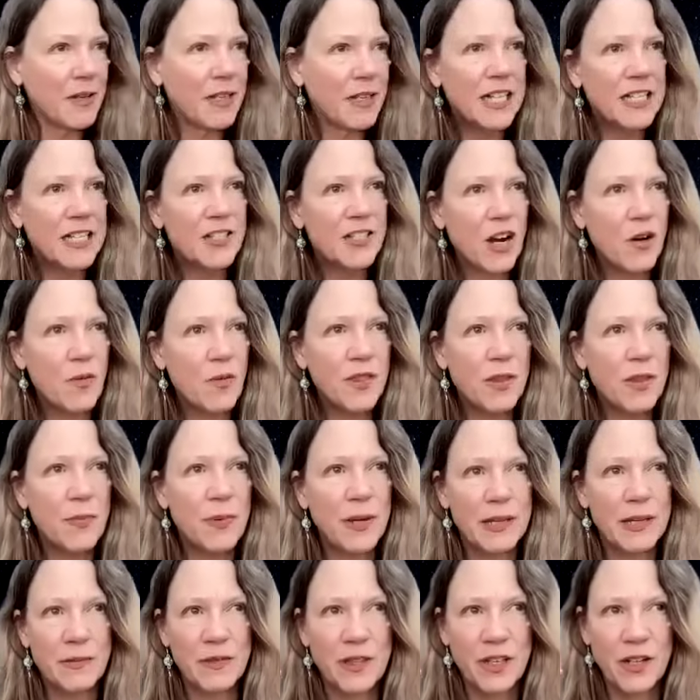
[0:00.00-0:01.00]
Let's start with a
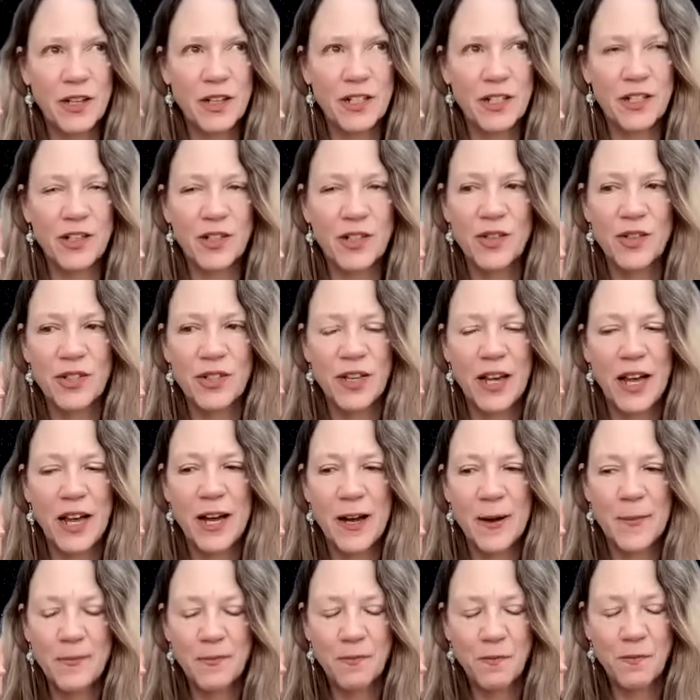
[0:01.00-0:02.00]
bit the good news.
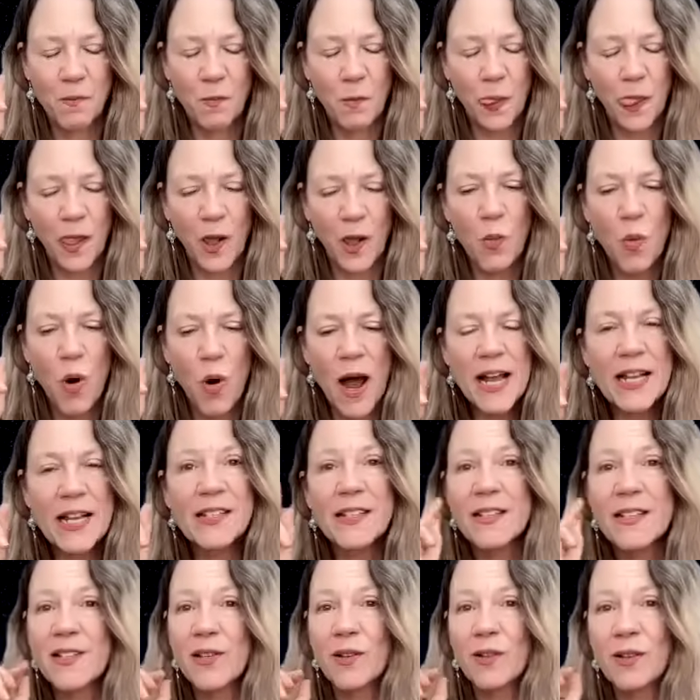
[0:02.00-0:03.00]
Um, why
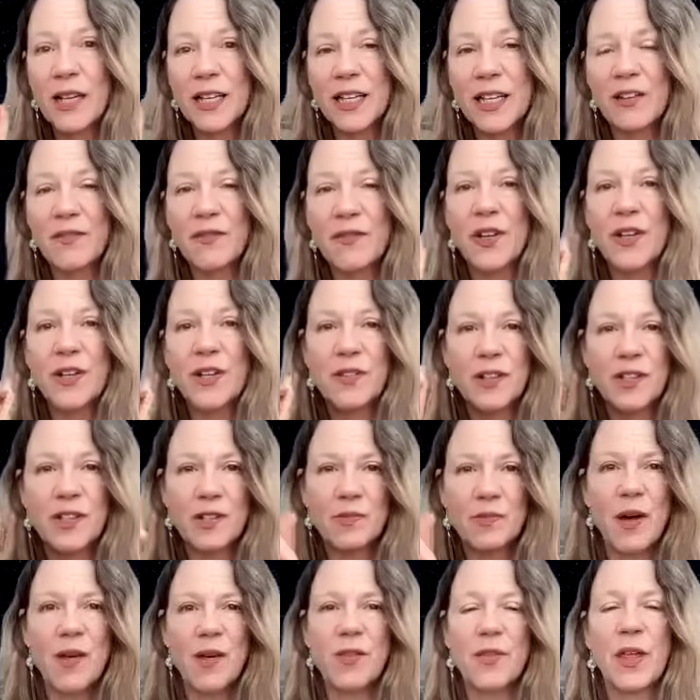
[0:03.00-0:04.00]
is it so lucky for you
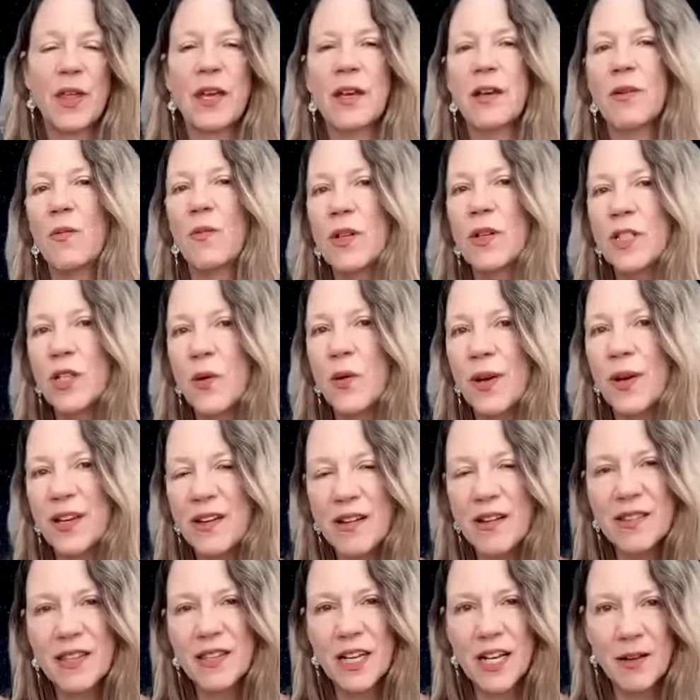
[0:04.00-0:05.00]
this month? Like, what's
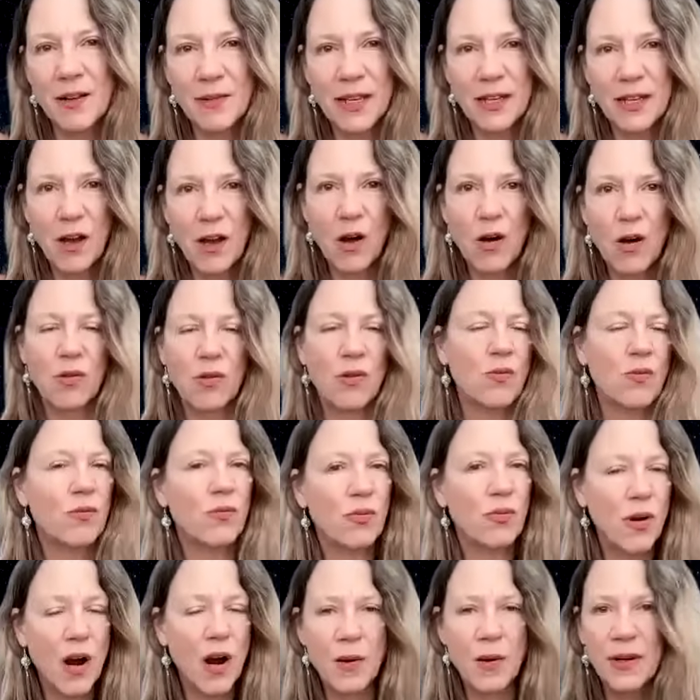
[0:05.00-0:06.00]
going on that I'm like,
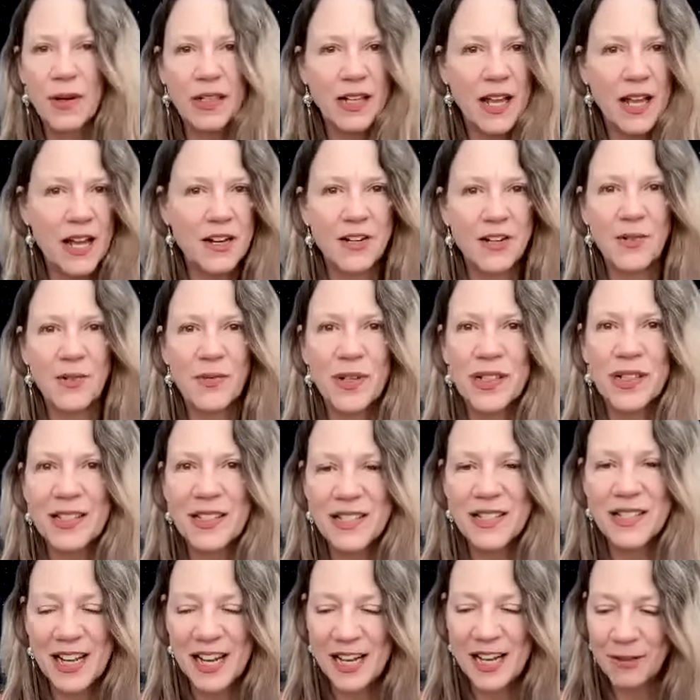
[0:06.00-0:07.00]
oh, property, land, and real
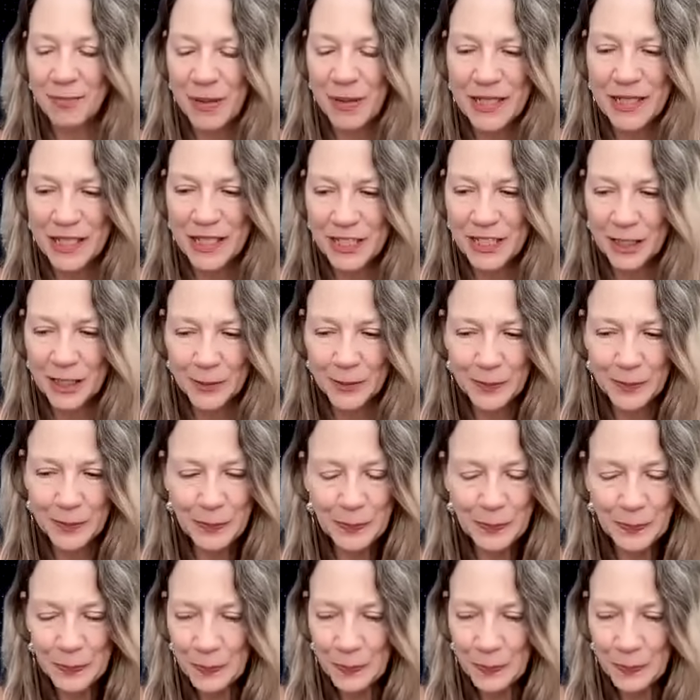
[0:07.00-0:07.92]
estate, big deal.